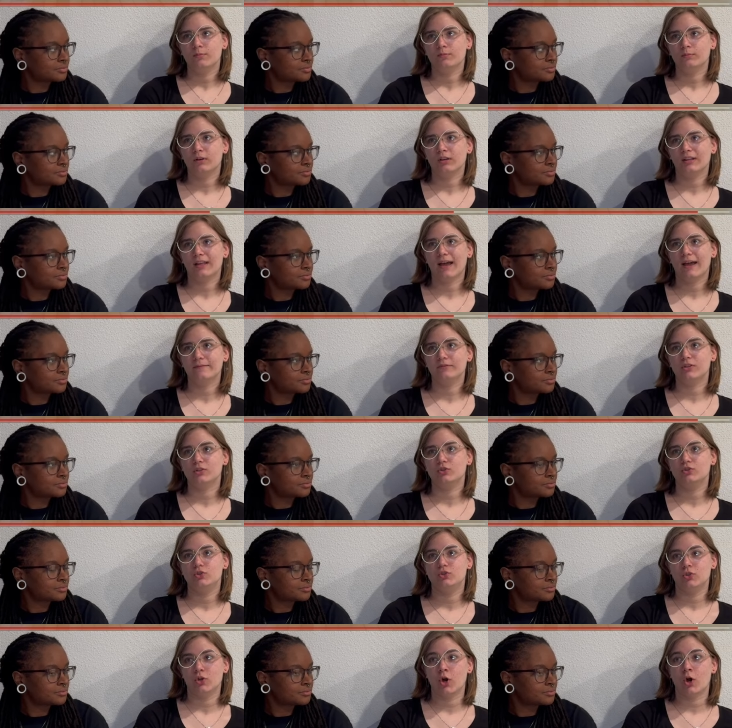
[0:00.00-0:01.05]
Speaker 1: because I have to
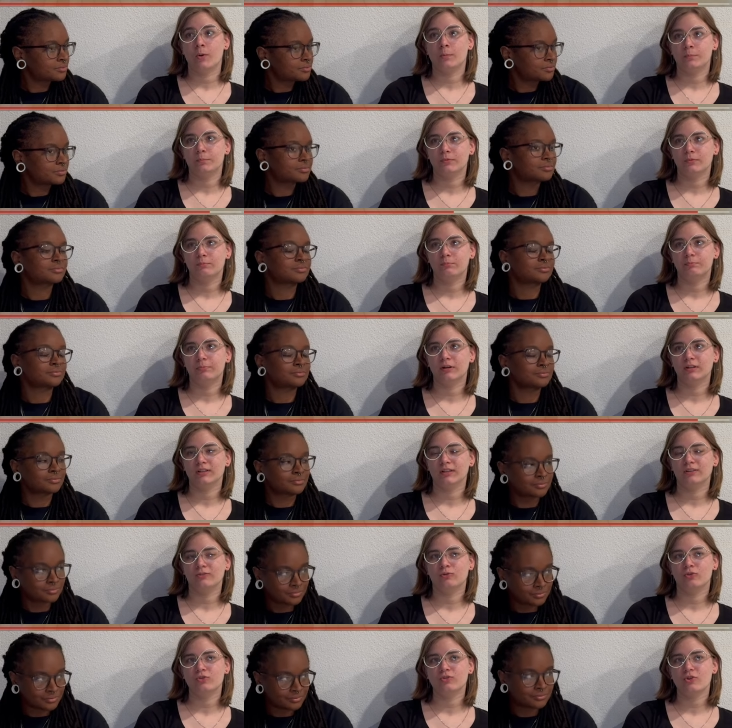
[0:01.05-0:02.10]
jump. Mm-hmm. But
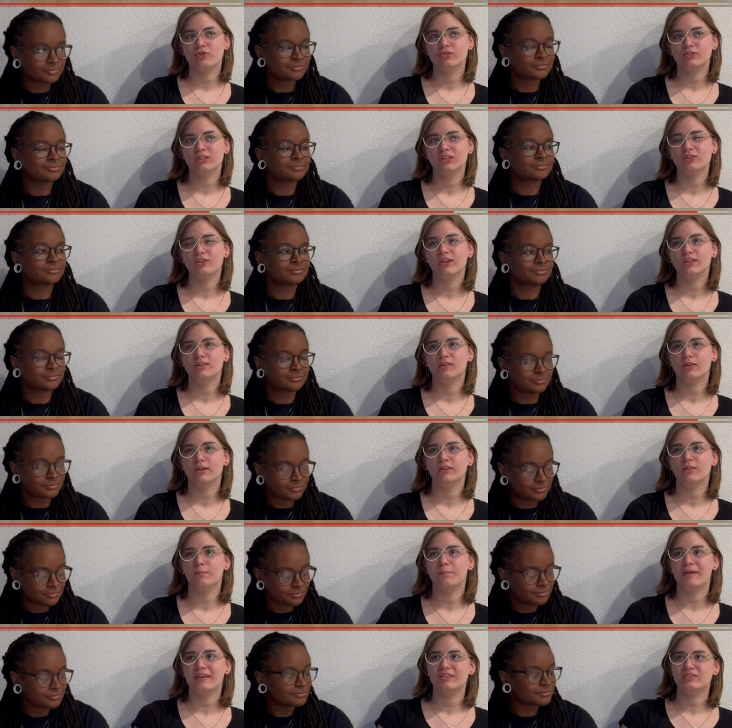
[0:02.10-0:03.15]
like roller coaster, you know, like the like
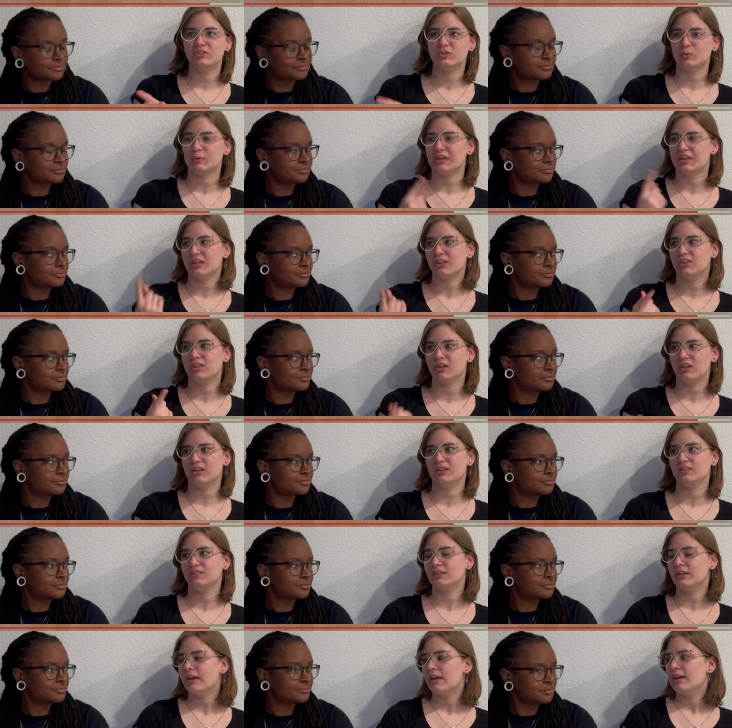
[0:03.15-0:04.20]
the big swing
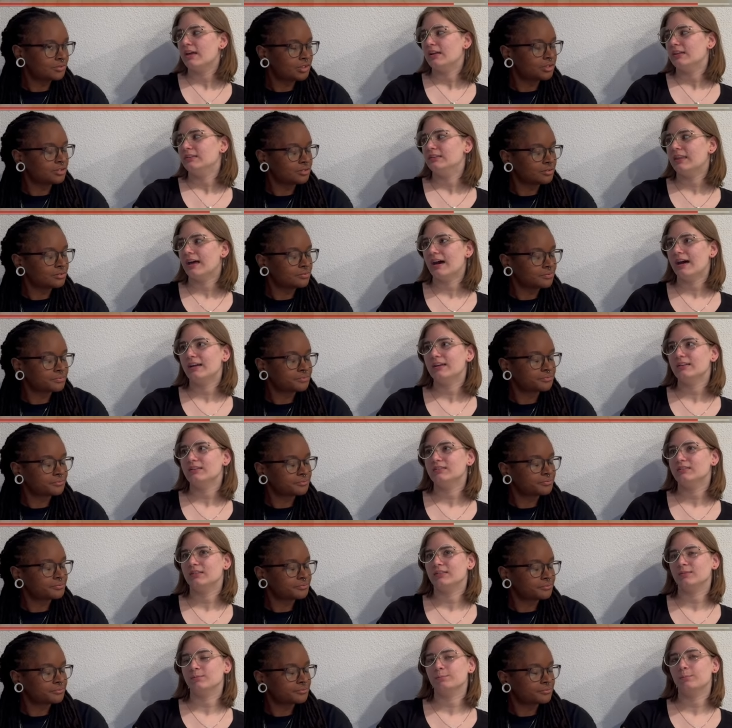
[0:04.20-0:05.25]
things. Yeah. That
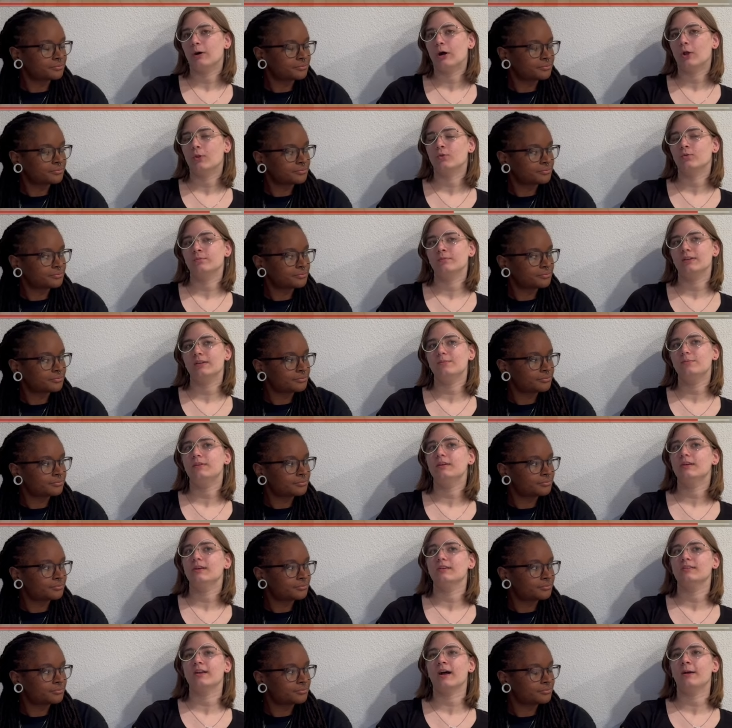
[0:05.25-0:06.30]
doesn't bother me
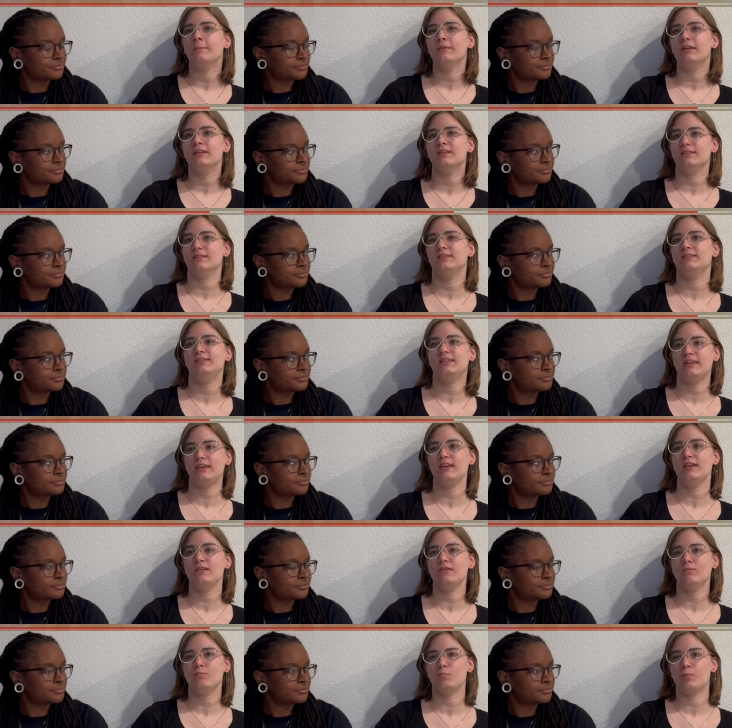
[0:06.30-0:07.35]
because I'm in a
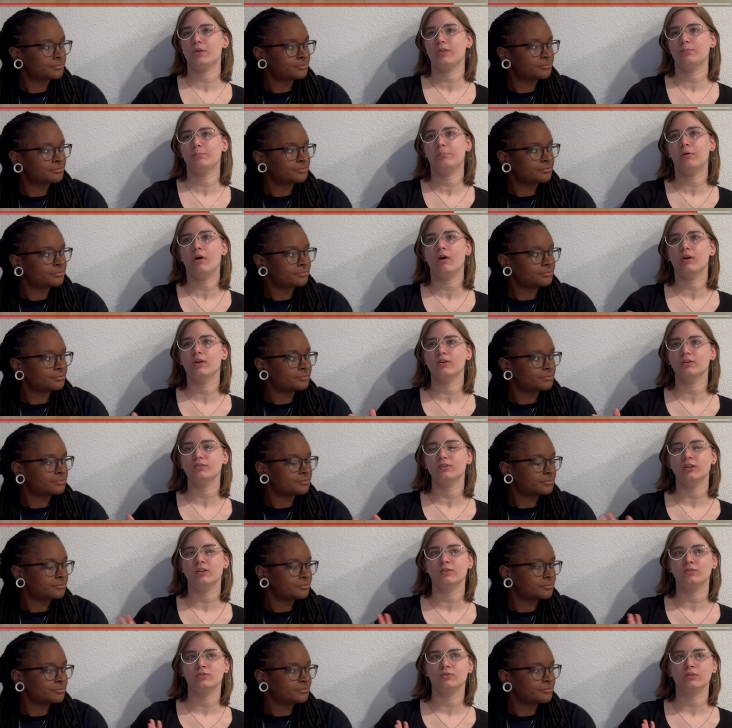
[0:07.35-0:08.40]
seat with bars
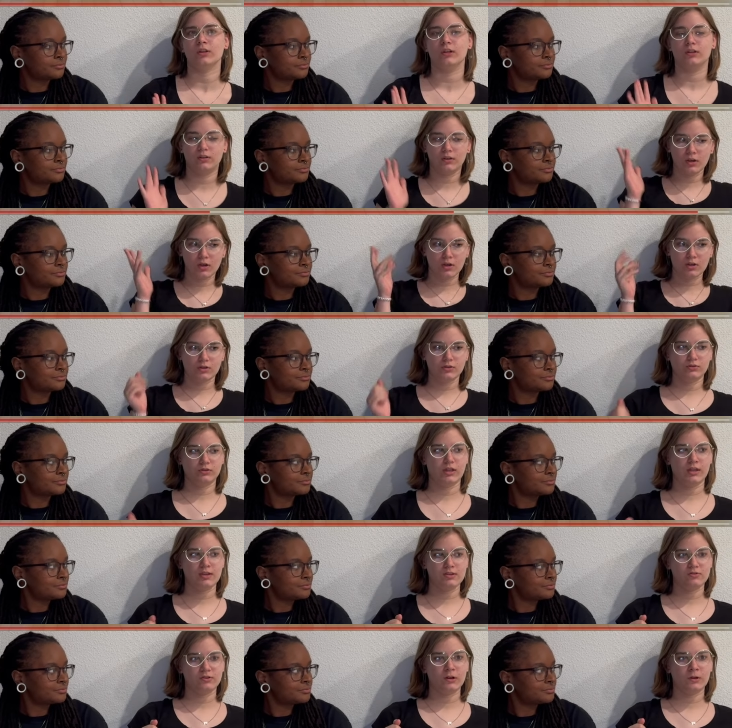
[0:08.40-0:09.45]
and like
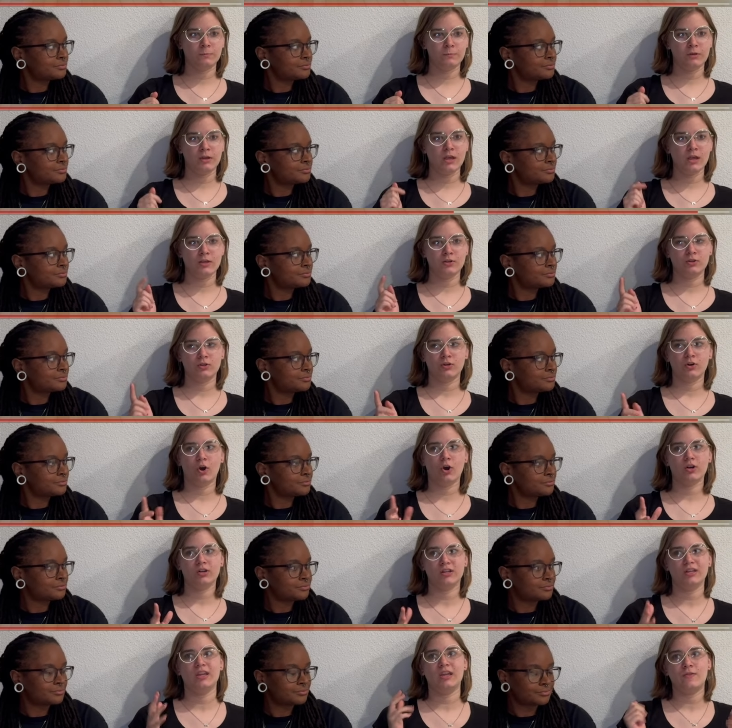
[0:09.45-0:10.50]
things around me, and you're
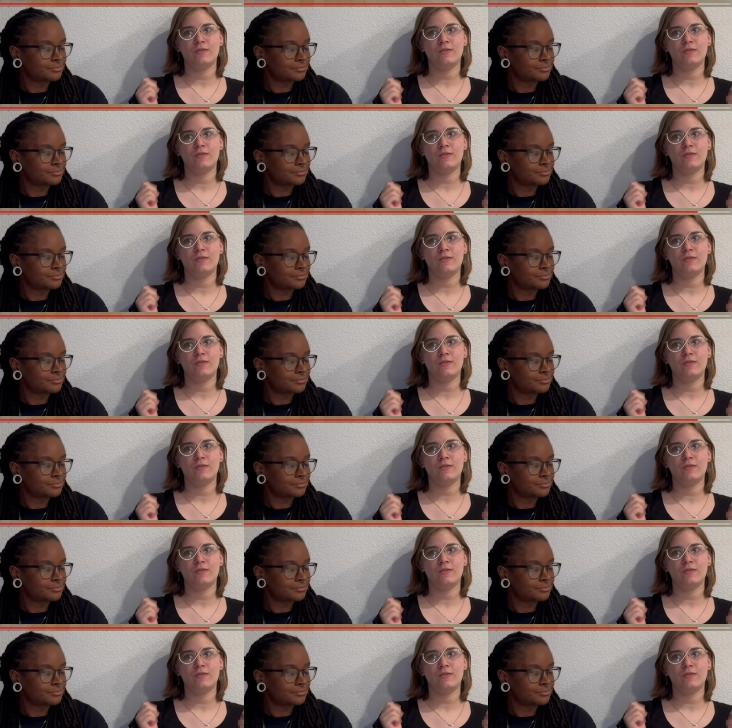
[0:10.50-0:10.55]
already